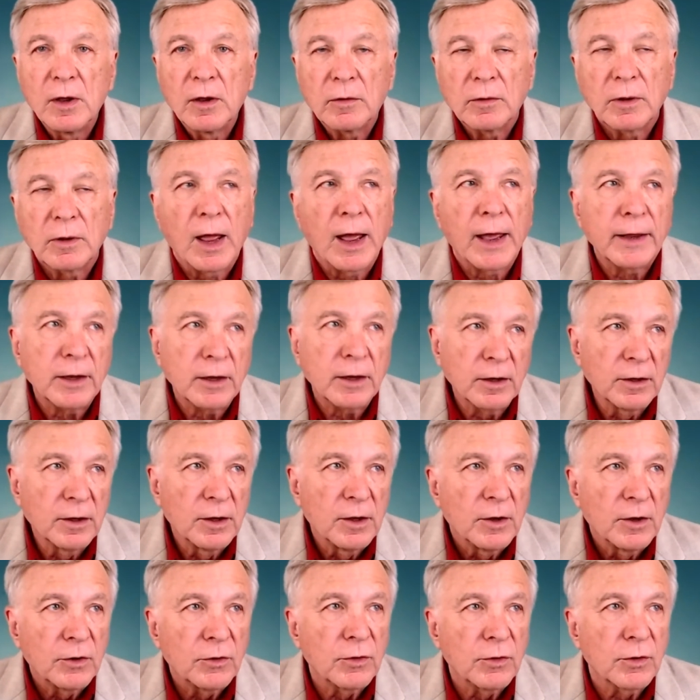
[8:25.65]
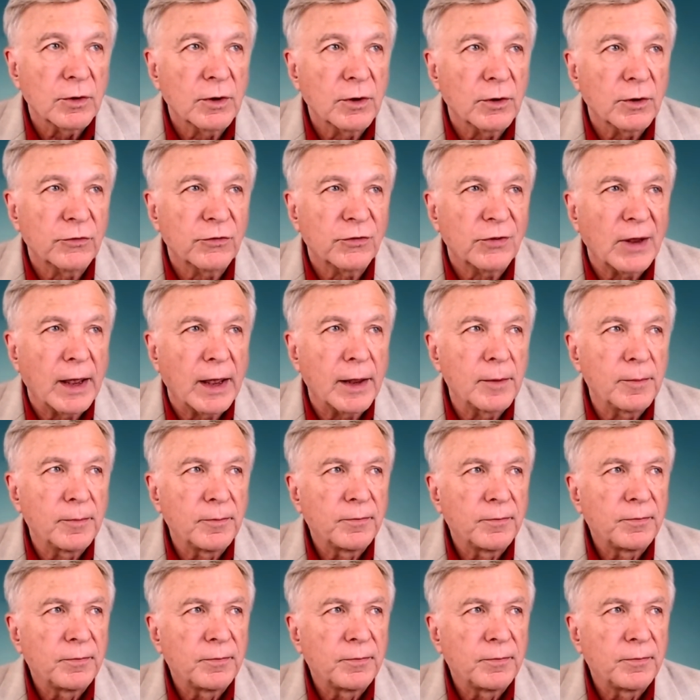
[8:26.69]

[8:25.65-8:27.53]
Like you could say,